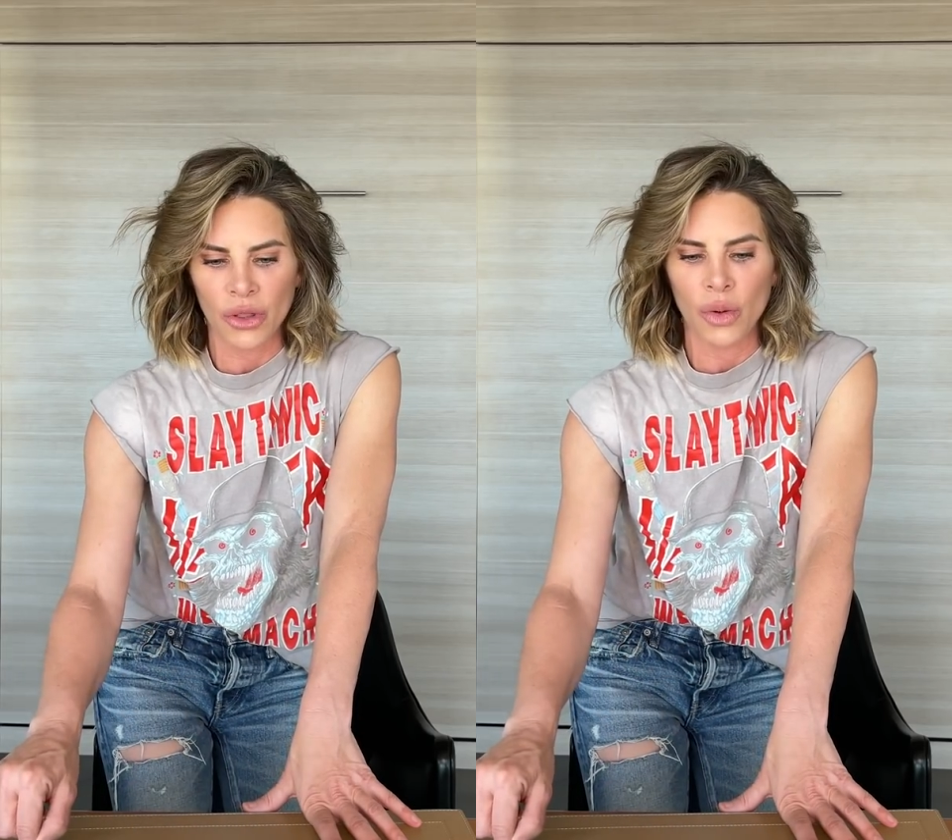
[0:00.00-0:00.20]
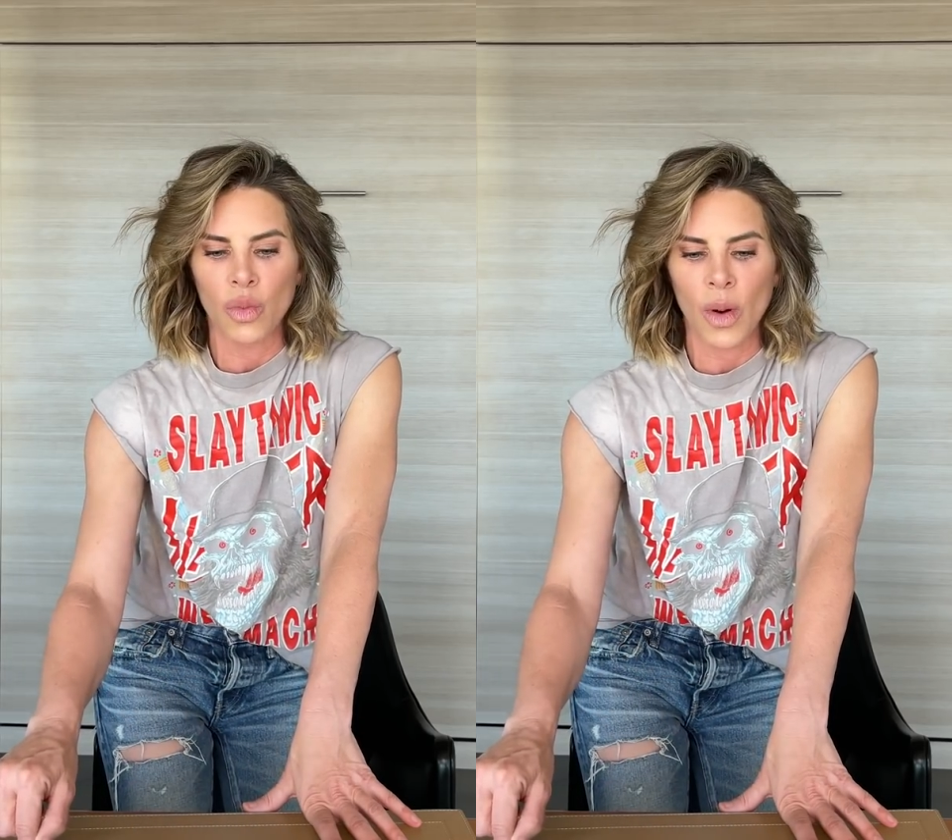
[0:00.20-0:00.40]

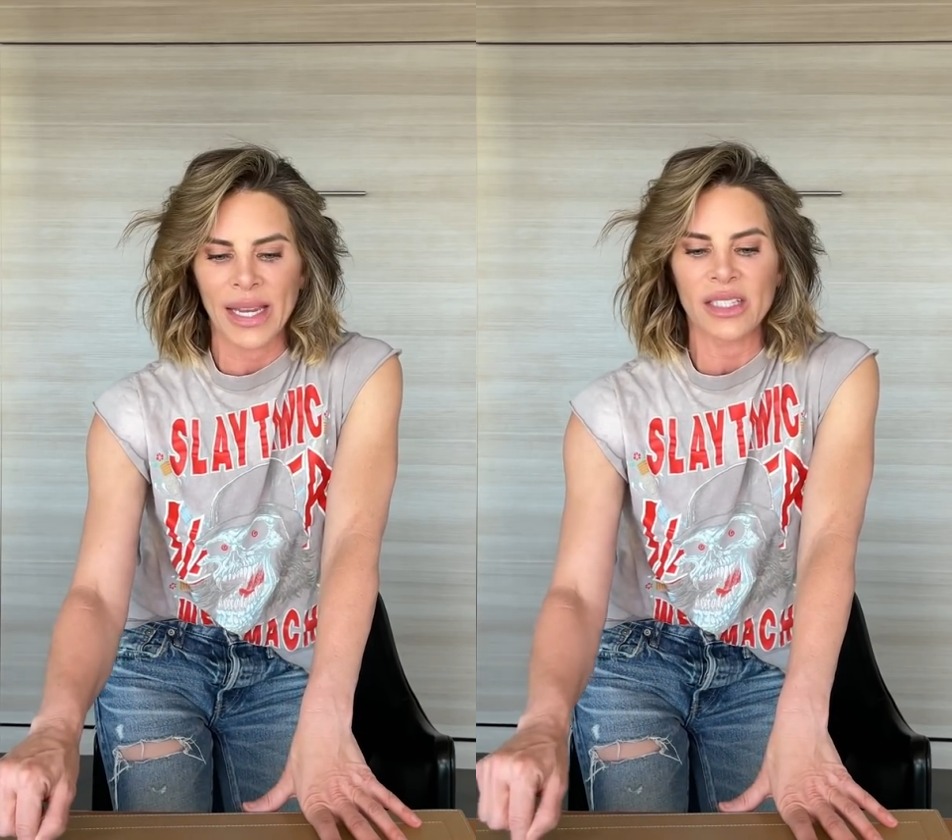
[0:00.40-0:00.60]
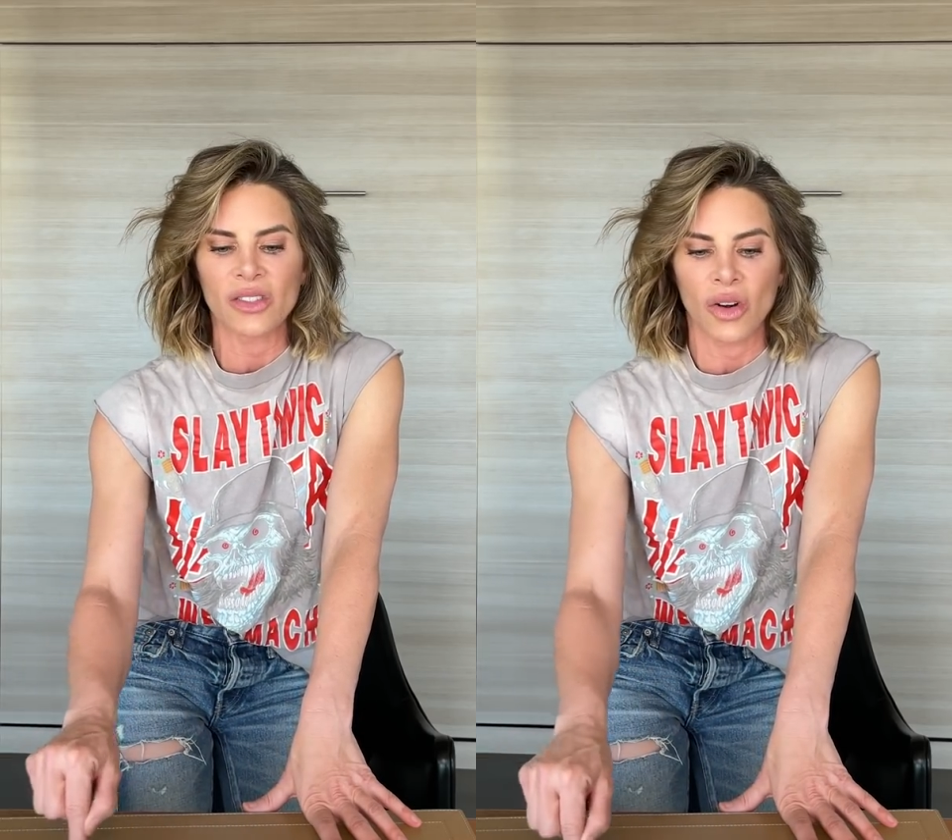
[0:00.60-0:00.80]
the
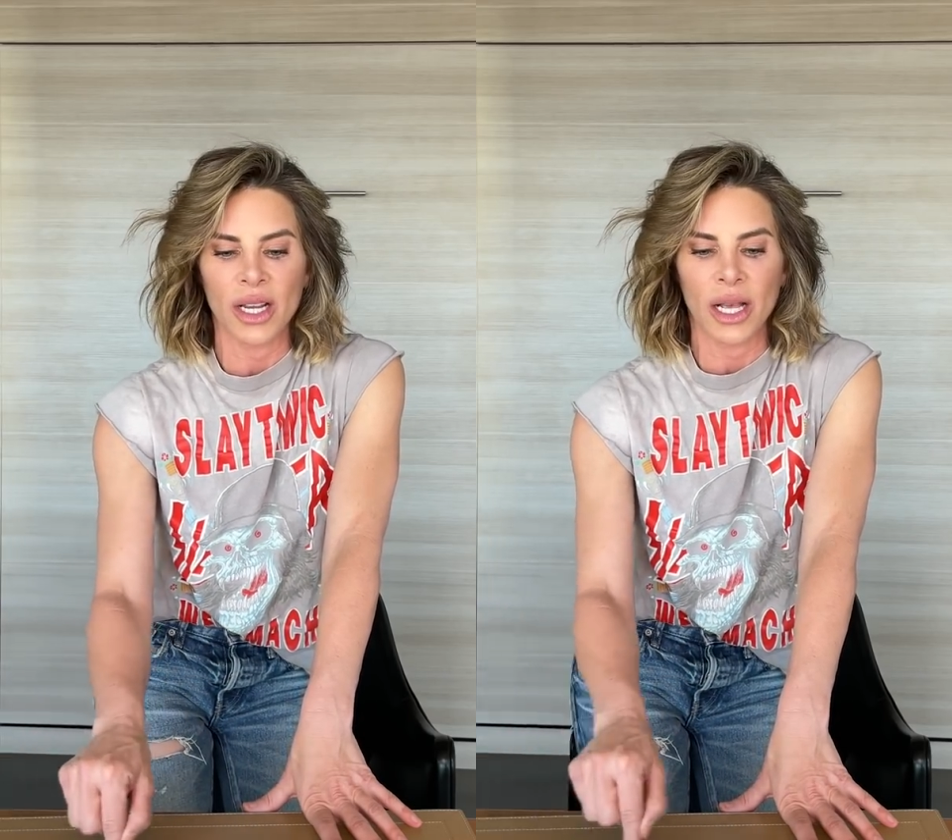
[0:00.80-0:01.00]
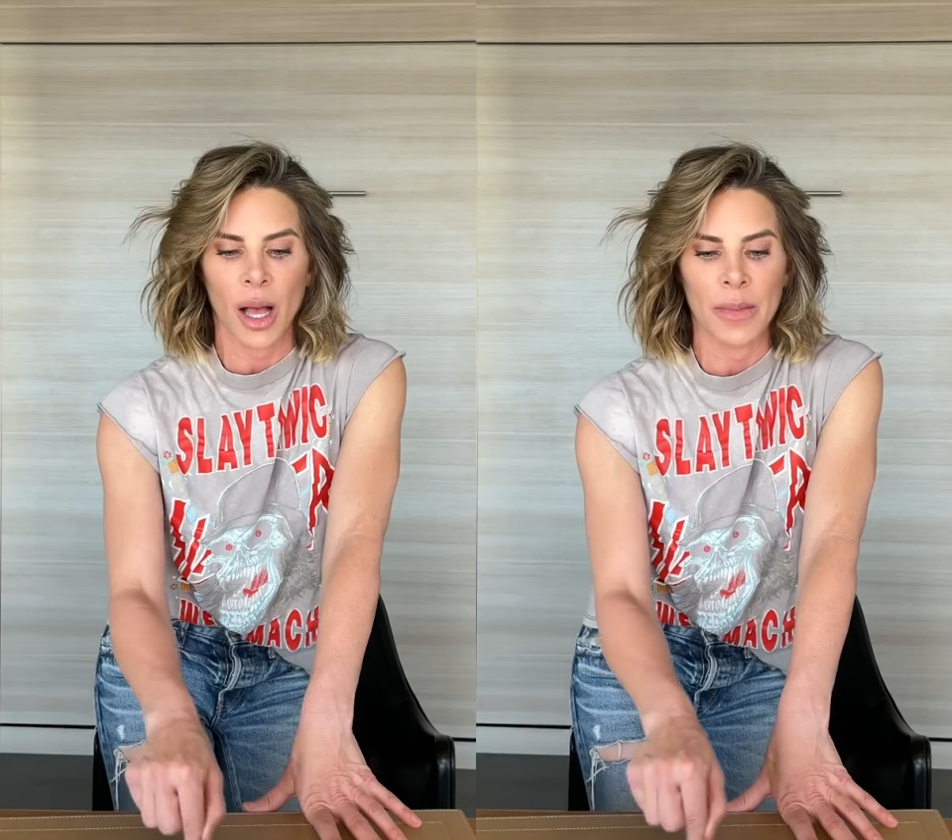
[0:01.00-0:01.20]
weight
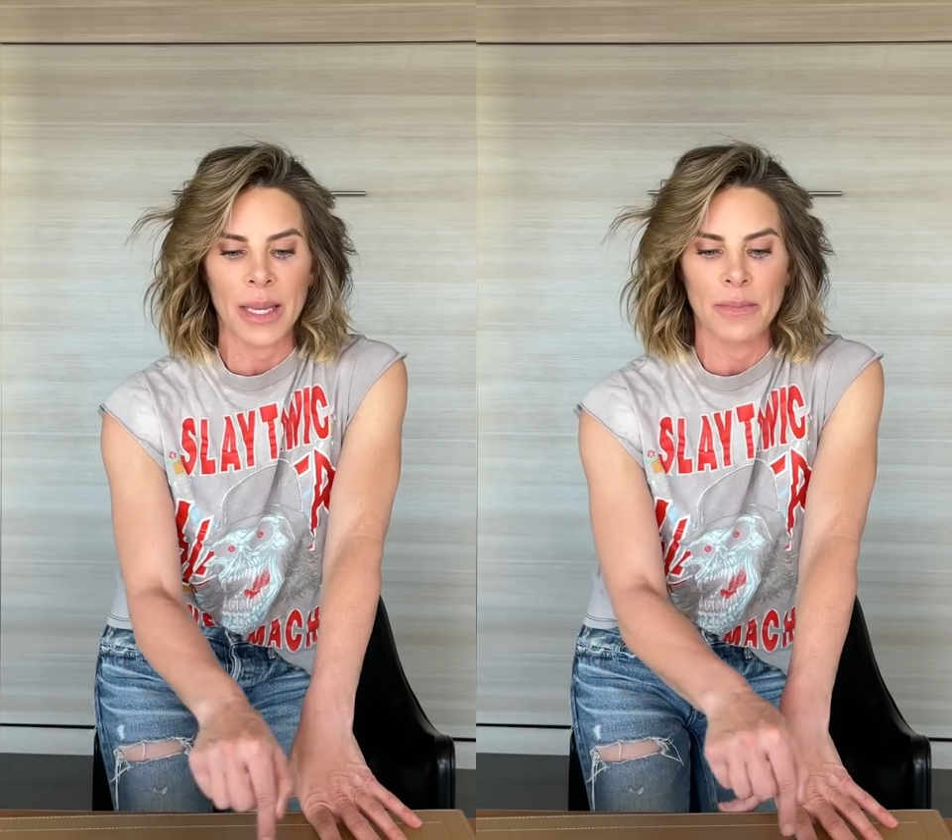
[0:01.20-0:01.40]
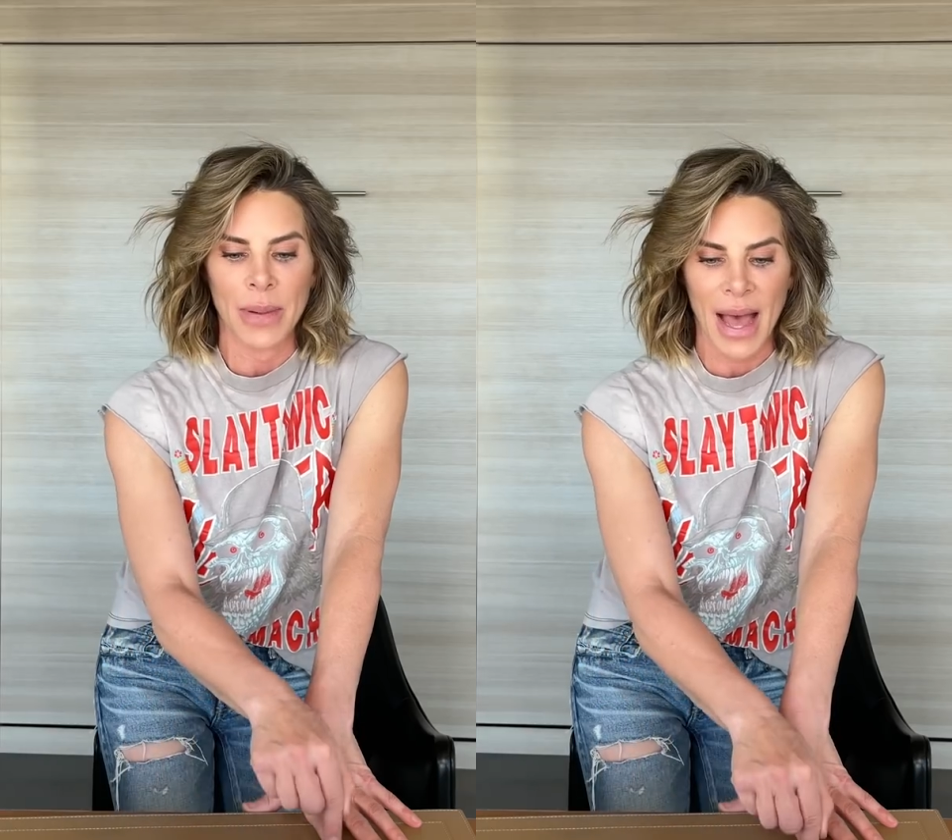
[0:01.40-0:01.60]
started
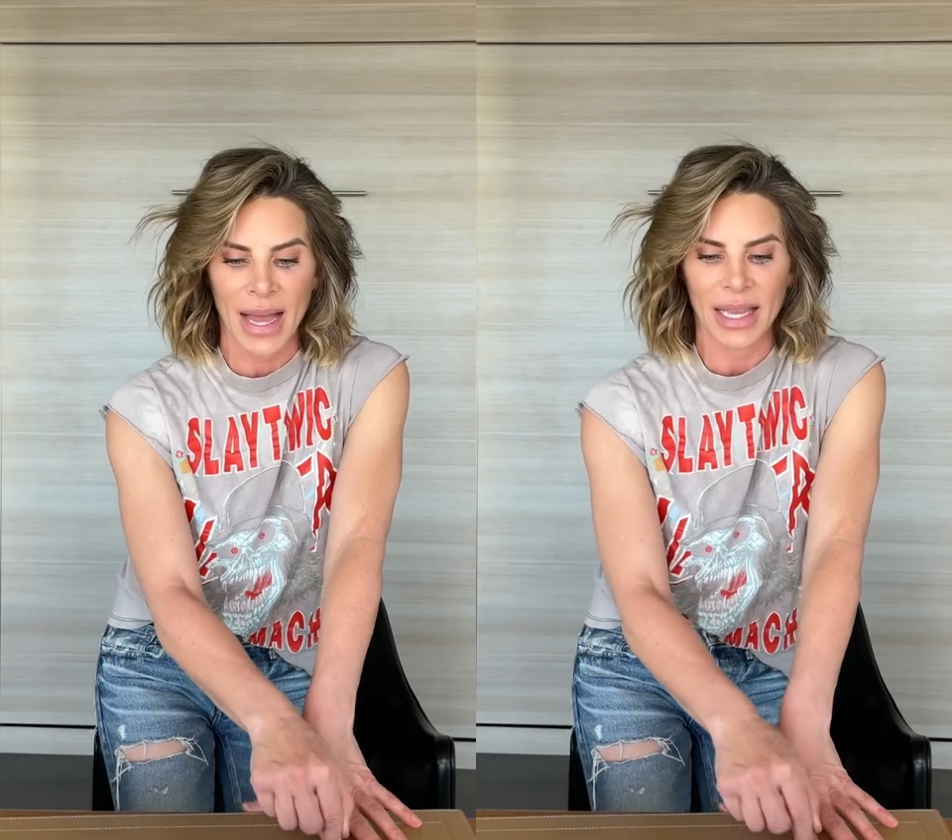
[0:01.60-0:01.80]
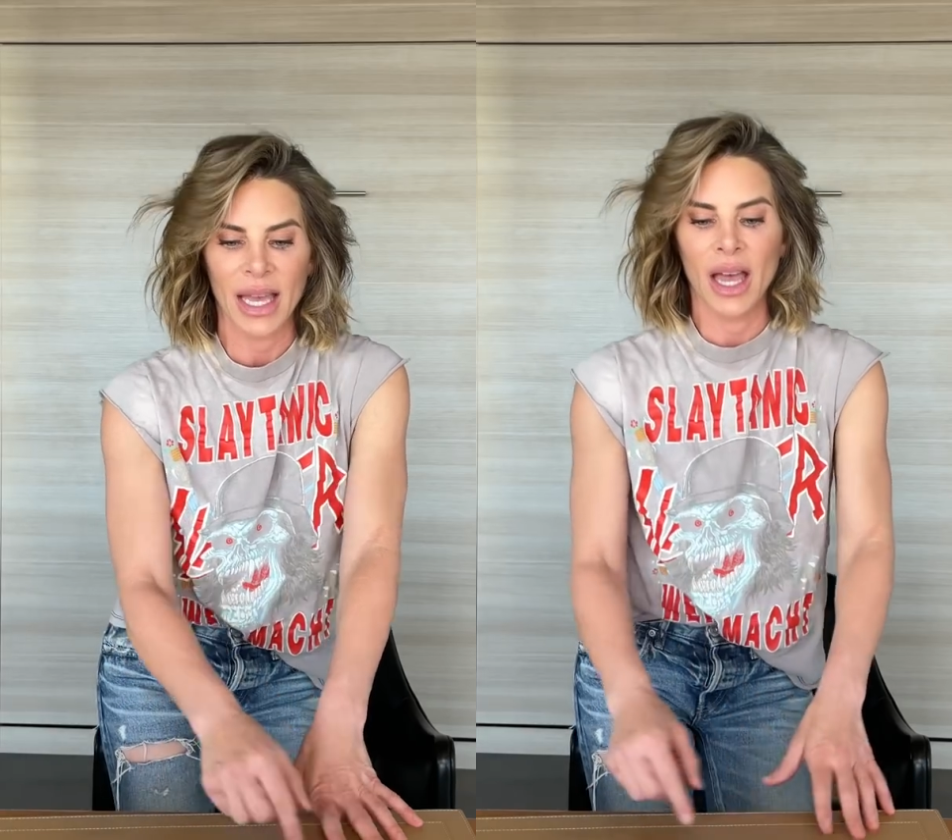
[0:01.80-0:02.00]
coming
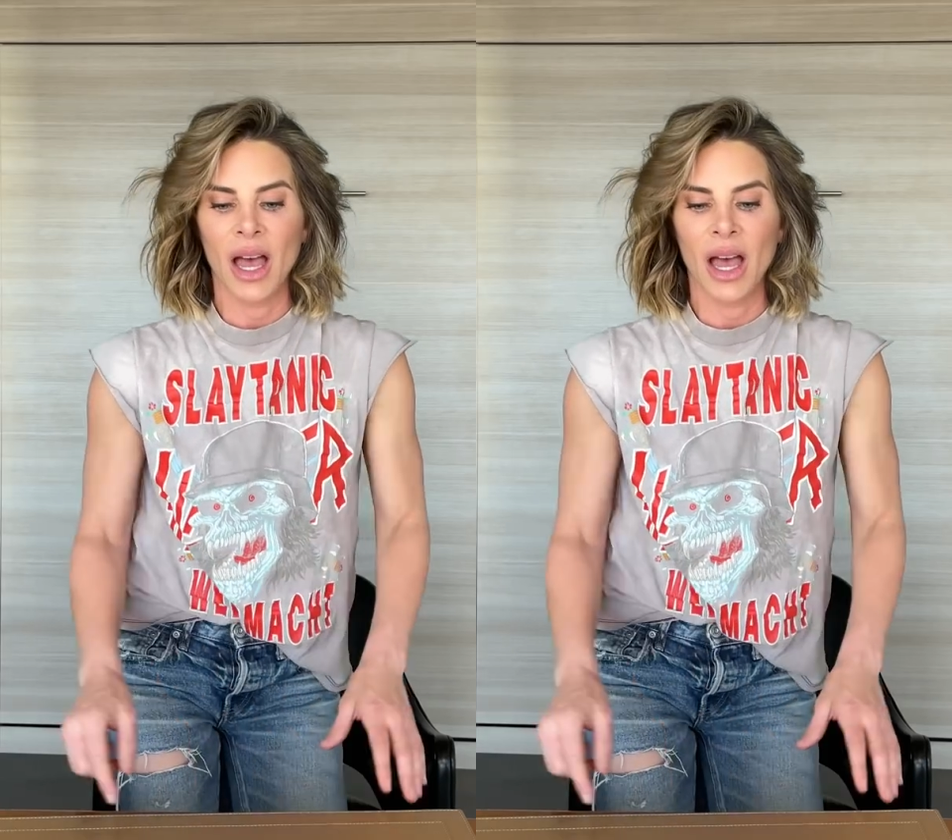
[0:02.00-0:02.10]
back.